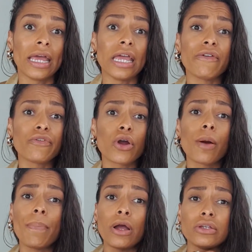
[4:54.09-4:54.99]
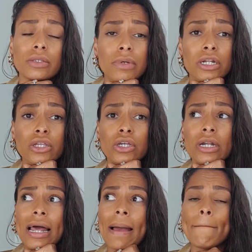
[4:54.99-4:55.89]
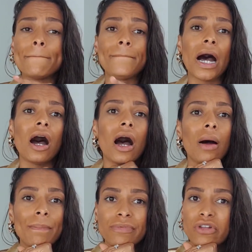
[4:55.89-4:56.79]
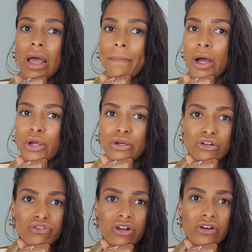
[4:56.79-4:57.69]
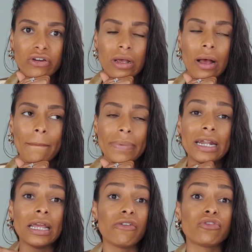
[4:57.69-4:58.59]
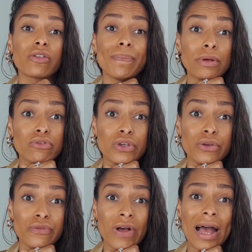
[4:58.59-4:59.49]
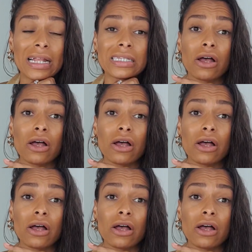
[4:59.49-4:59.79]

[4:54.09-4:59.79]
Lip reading: If you're a postman and you're like, but I'm starting my own construction company. I've just built 2 vans.